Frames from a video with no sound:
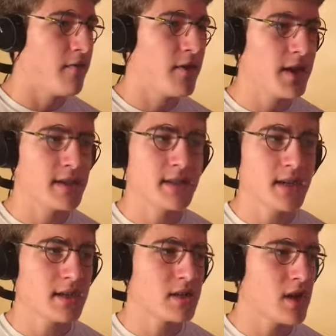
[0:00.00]
V is
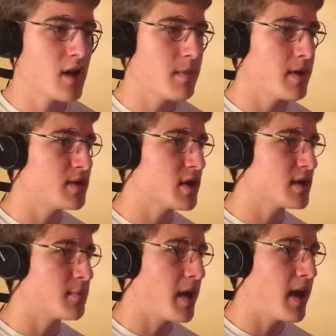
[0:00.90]
determined
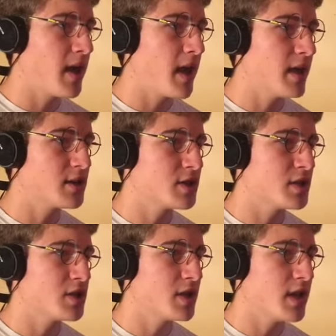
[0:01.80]
just by h and
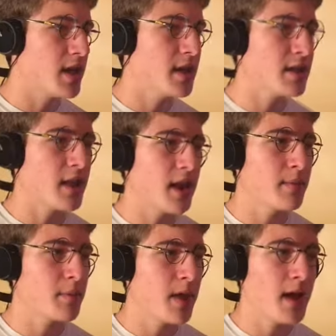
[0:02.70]
g.
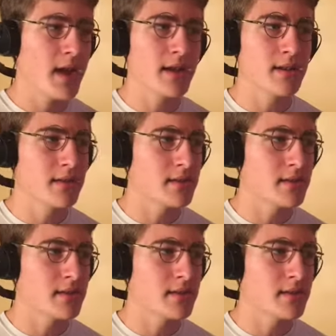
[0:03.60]
Incline plane.